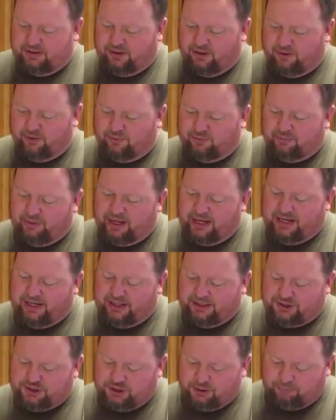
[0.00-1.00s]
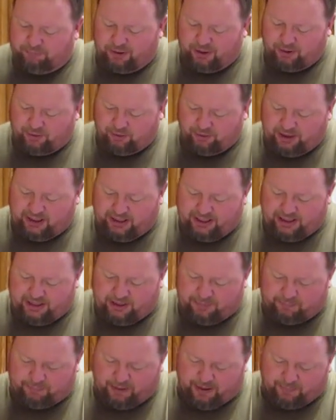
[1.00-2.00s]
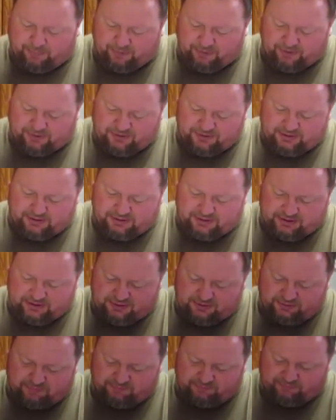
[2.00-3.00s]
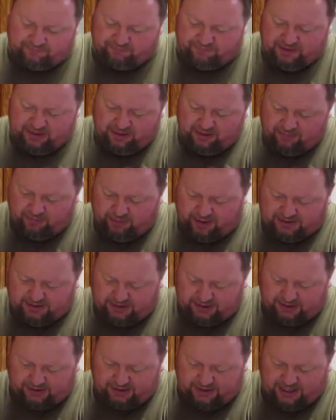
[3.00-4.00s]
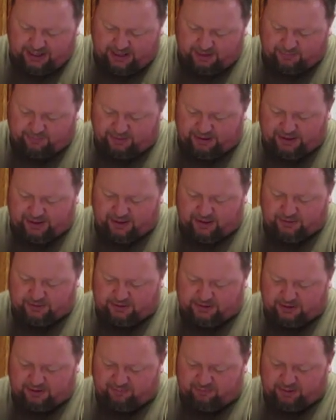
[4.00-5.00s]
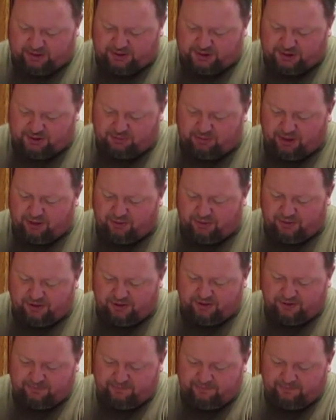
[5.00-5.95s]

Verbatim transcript: homemade chipotle peppers. This is basically jalapenos that have been smoked